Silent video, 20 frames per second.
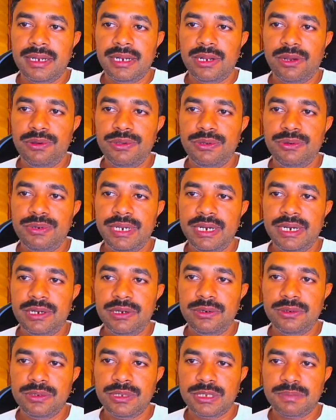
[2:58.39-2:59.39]
now you
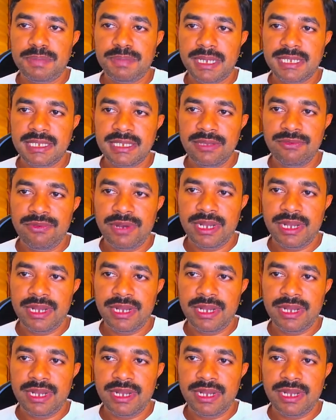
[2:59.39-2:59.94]
need to specify